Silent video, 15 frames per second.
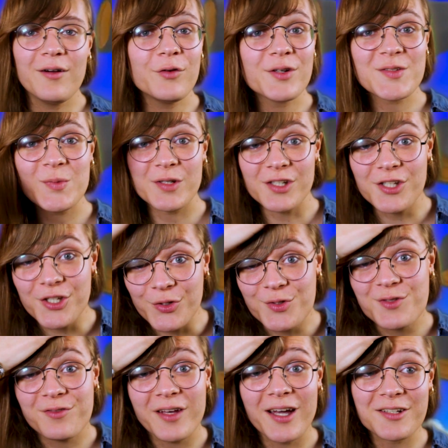I've always been a
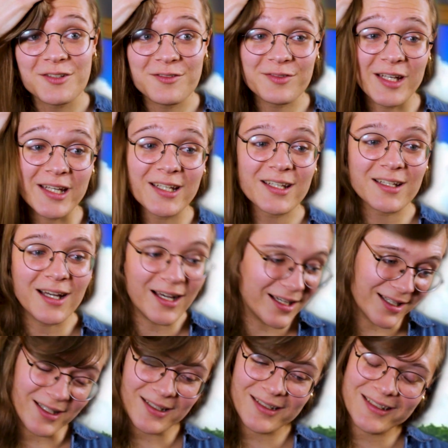huge fan of like
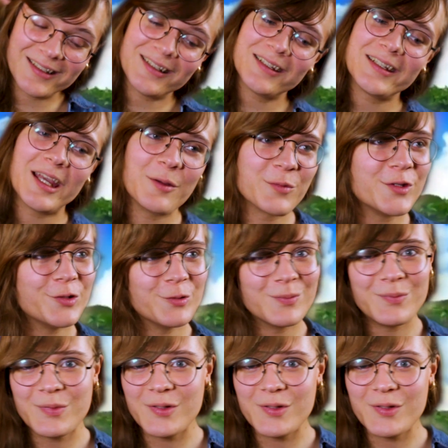uh, GameCube,